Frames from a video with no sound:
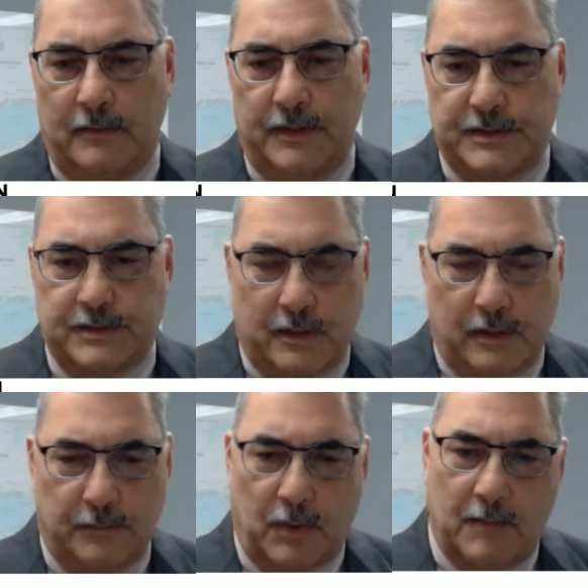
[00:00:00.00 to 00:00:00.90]
that's
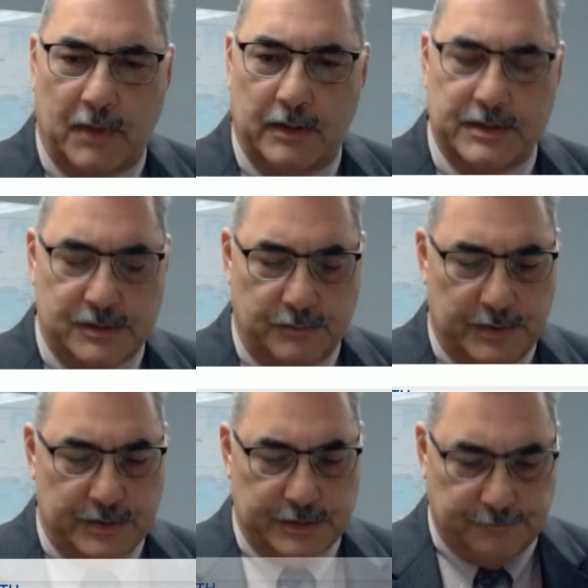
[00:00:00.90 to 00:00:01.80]
on the primary
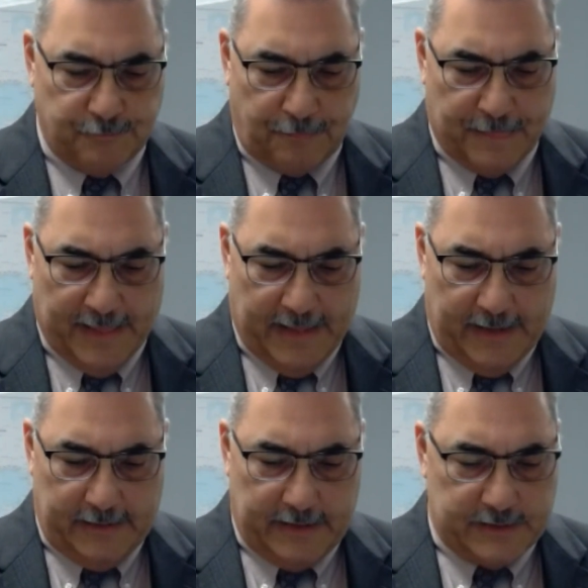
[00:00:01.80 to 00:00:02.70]
distribution,
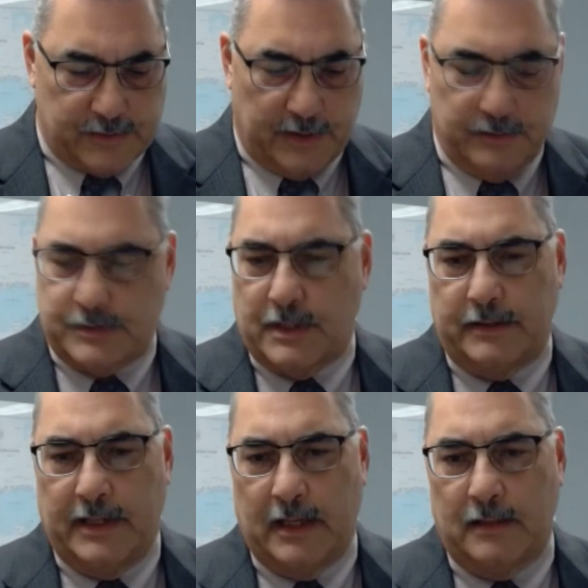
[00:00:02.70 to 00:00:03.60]
and that triggered the
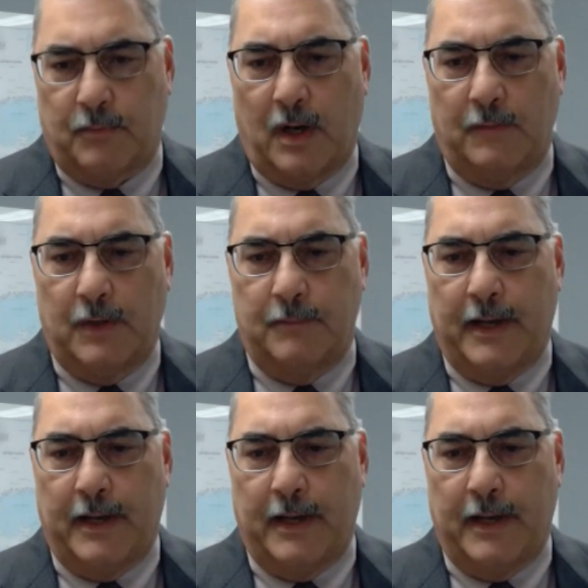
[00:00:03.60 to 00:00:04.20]
shutdown of the primary